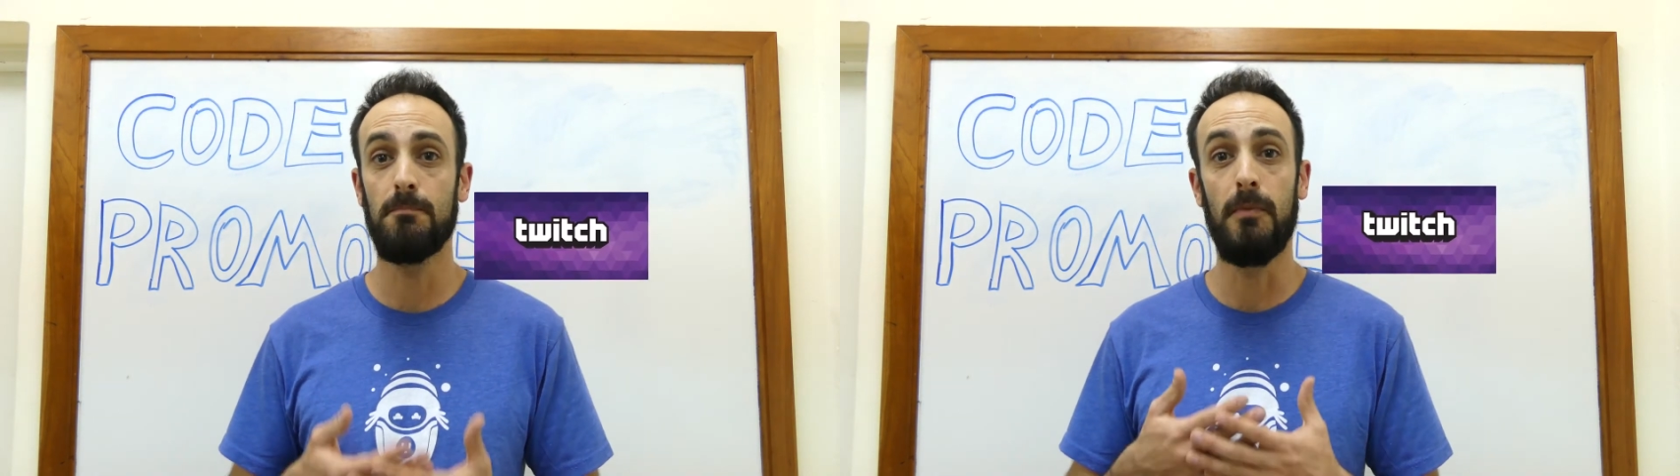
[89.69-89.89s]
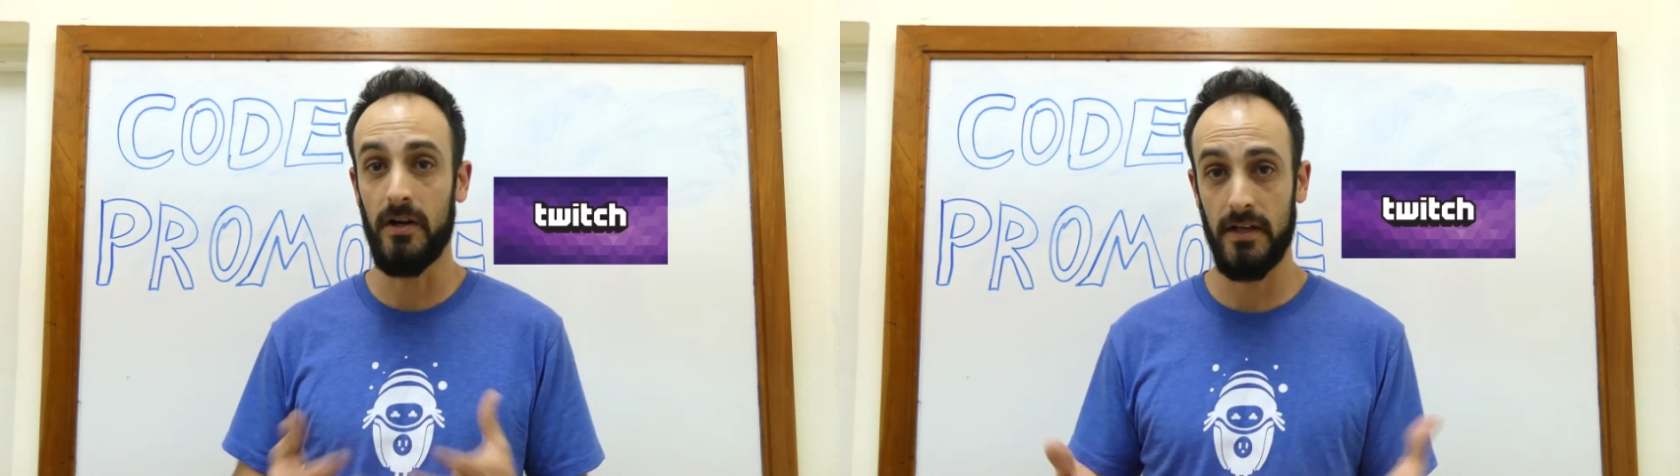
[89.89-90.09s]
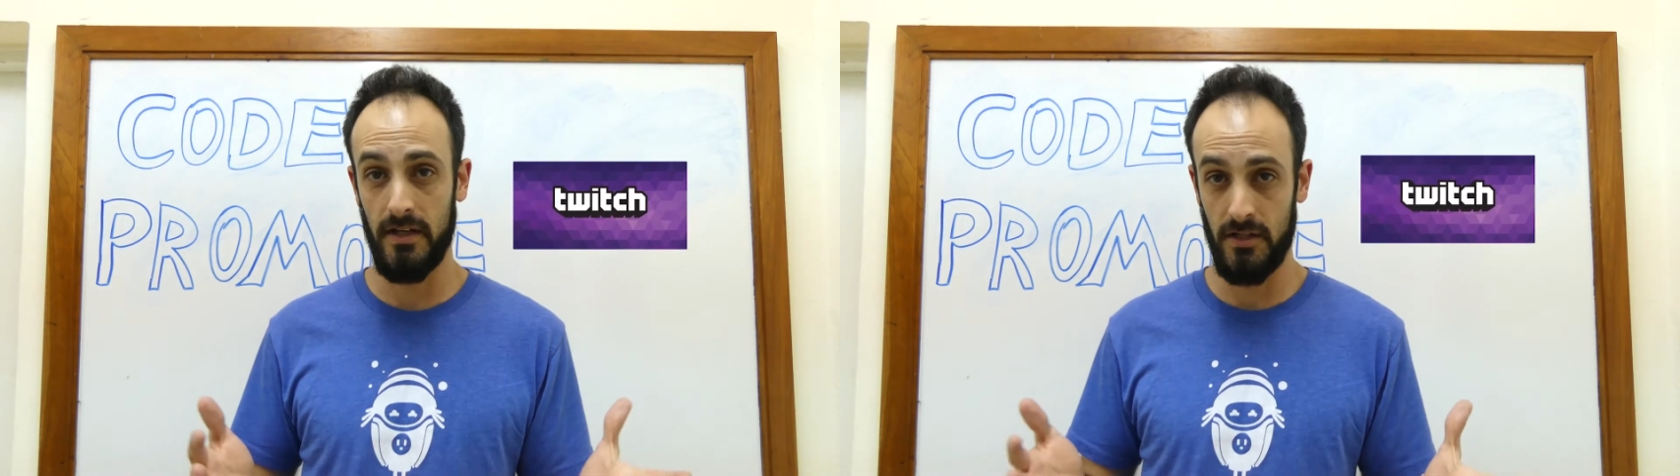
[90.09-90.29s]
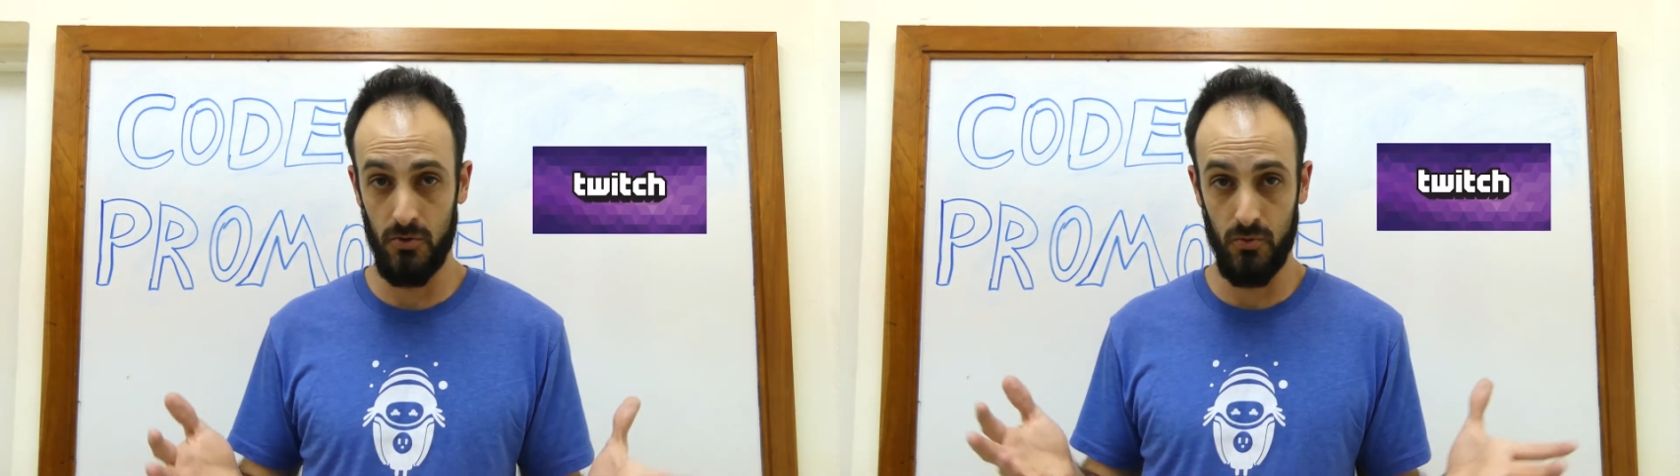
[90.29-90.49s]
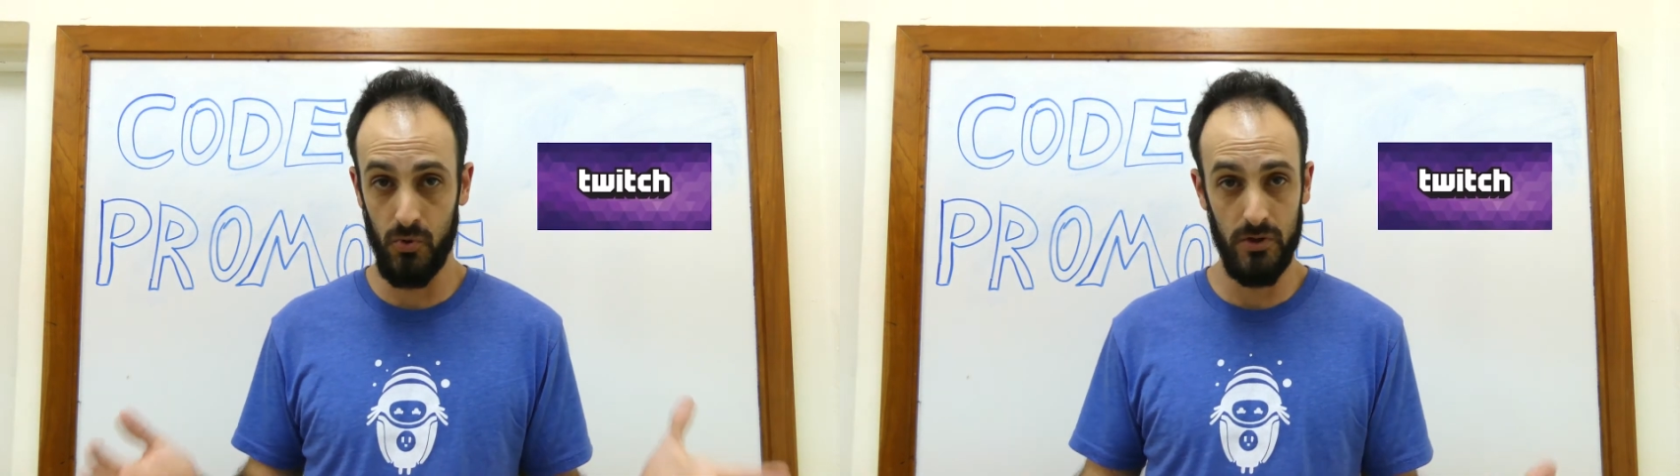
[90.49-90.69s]
marketing
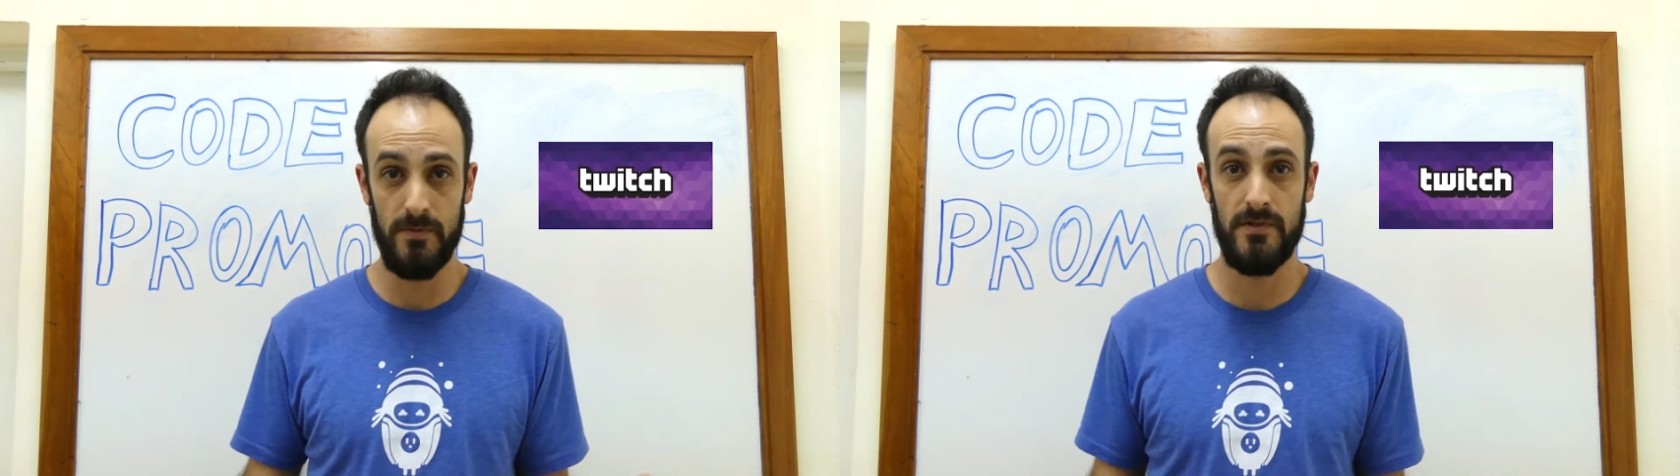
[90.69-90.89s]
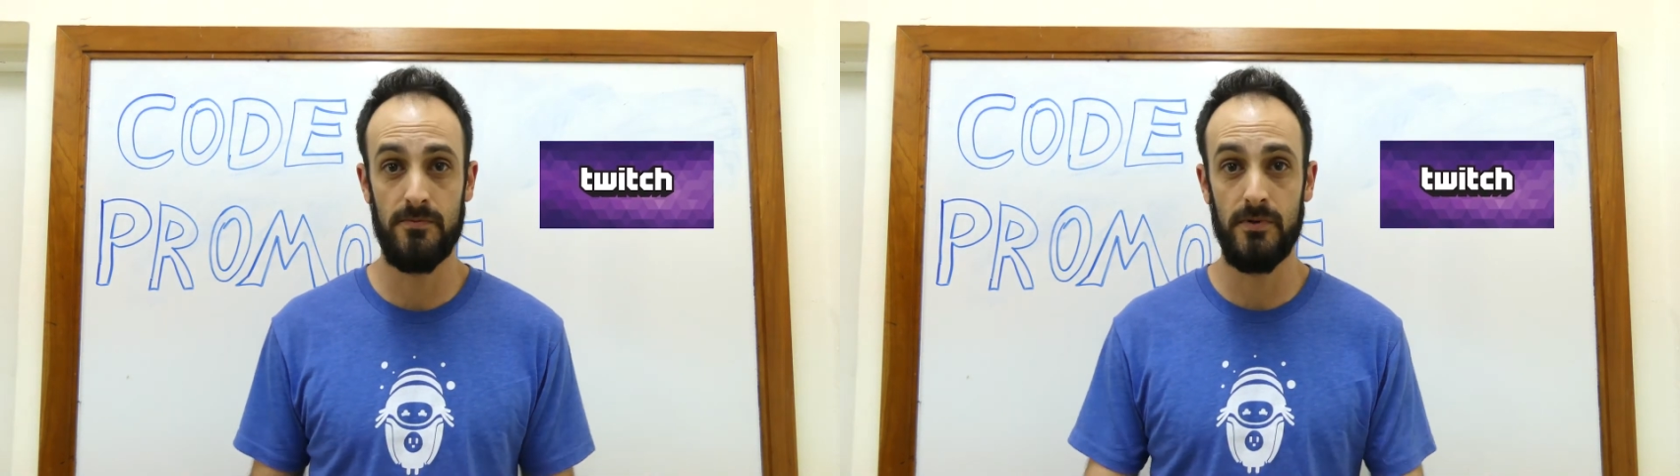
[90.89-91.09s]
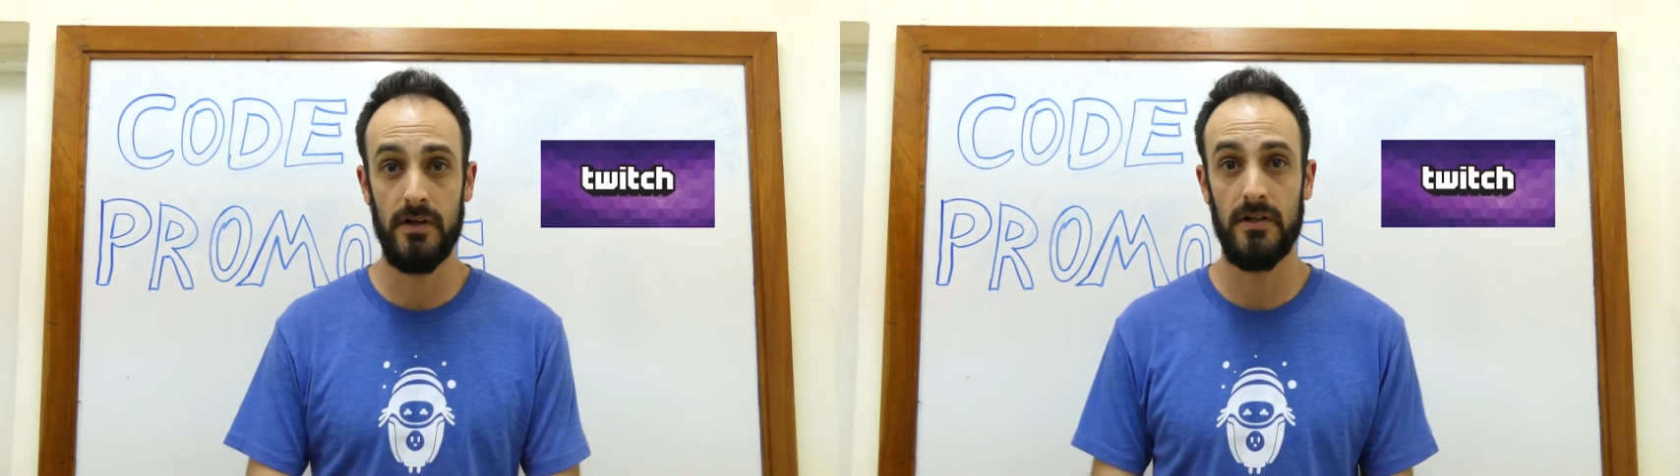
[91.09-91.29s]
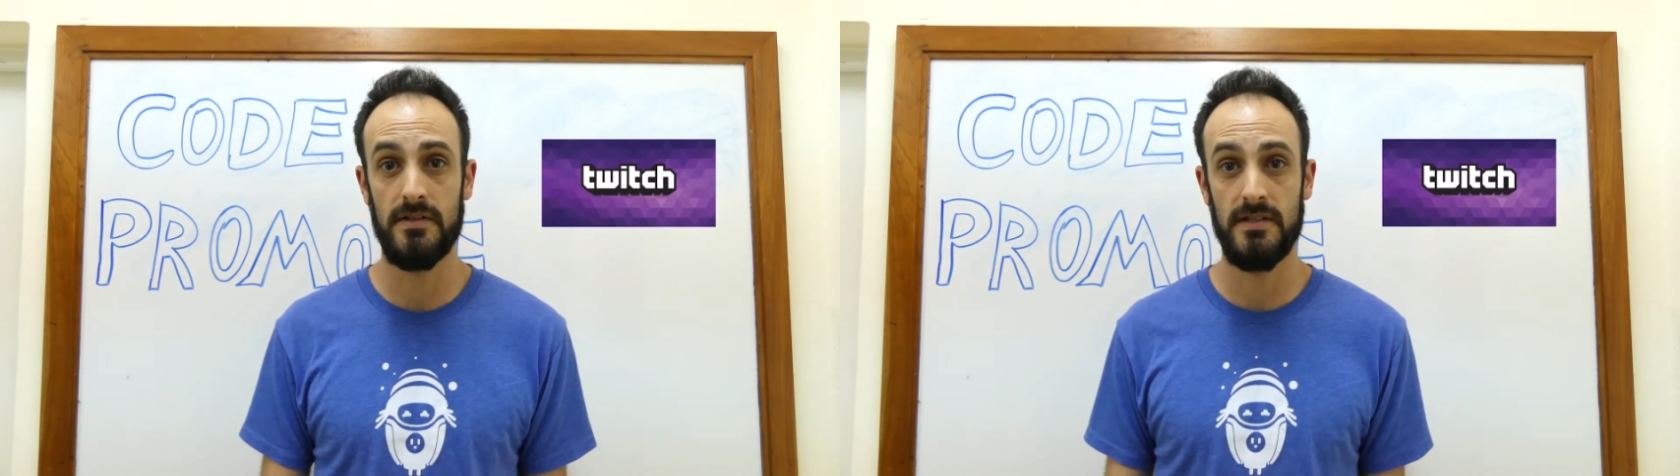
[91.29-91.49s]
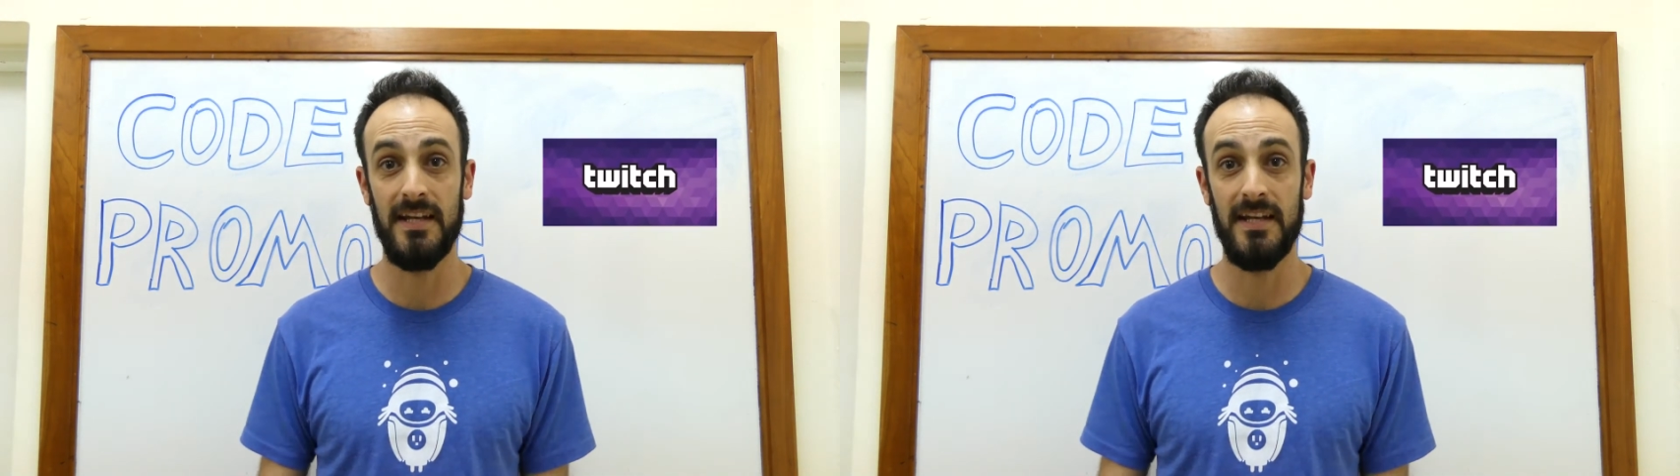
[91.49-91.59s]
your WordPress products